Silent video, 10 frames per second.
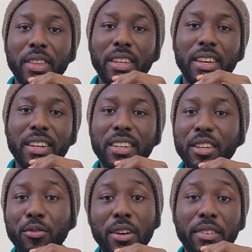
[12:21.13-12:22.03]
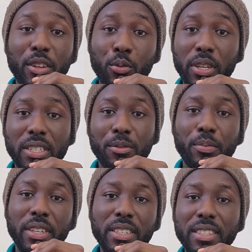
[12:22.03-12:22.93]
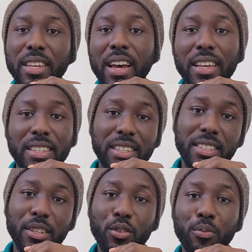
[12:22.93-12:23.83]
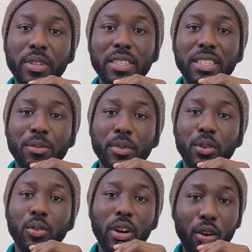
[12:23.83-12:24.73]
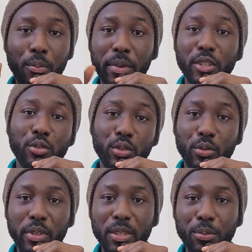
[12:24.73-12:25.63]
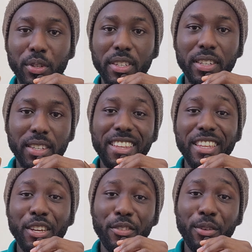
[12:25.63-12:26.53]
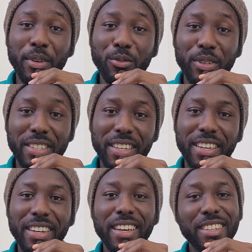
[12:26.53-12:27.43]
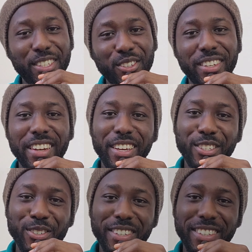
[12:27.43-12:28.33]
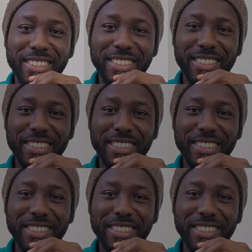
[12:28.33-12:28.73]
And if you have any question, please ask it in the comment section below. I'll make sure to respond. Thank you very much once again, and see you in the next one.